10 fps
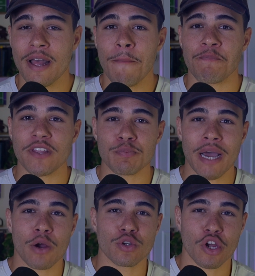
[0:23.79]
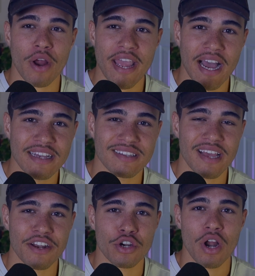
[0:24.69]
This powers our AI
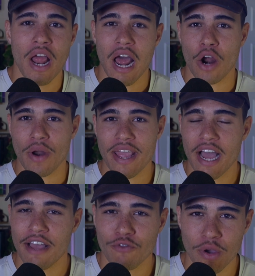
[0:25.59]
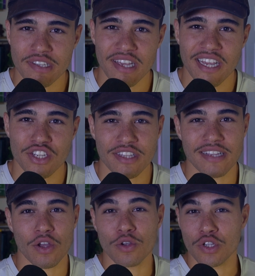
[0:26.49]
setter, our AI voice agent that's
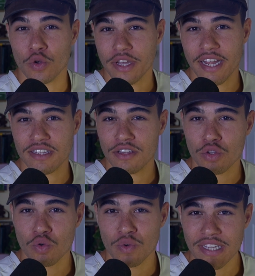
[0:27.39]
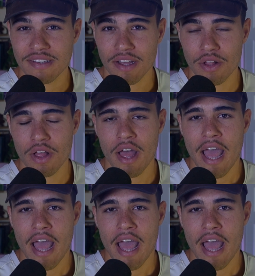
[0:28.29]
also connected through retail.